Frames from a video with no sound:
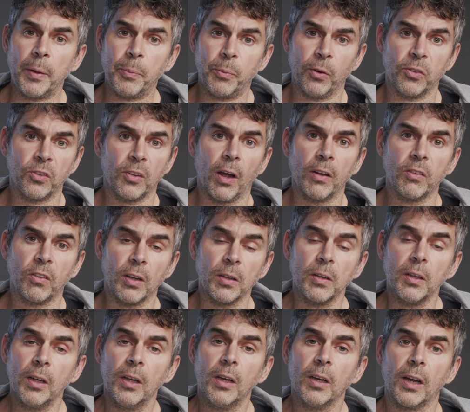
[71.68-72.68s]
people are starting
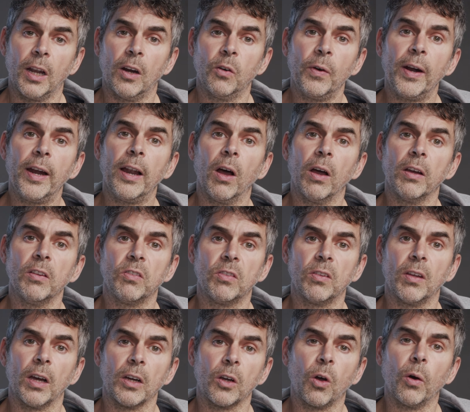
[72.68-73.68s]
to kind of
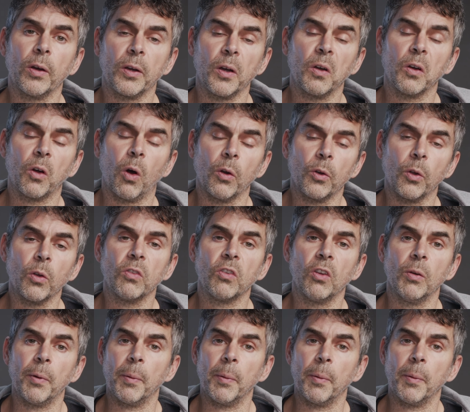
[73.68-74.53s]
realised I uh, cotton, cotton onto.